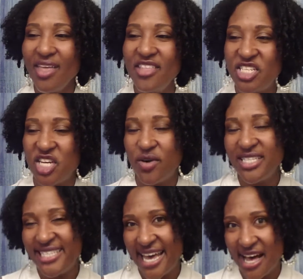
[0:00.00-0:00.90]
The Show
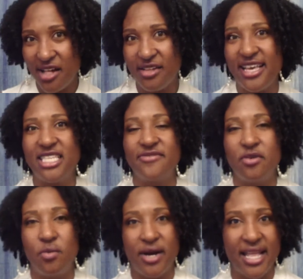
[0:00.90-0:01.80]
and Tell is for
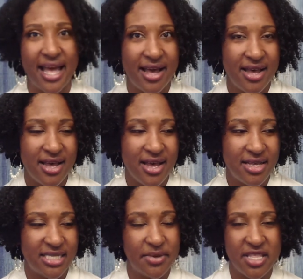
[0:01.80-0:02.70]
what
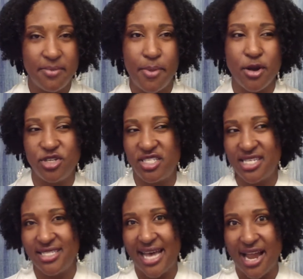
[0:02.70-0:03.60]
some of the
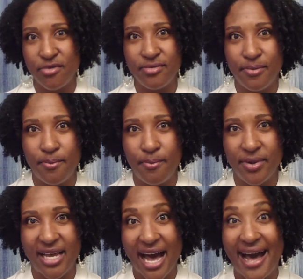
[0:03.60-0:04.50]
purchases I
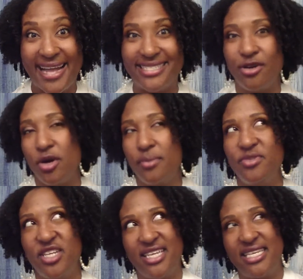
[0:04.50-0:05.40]
got, or
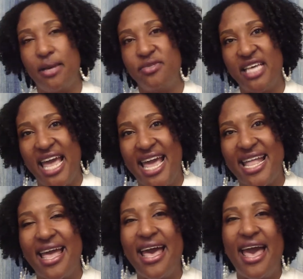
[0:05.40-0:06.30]
should I say obtained,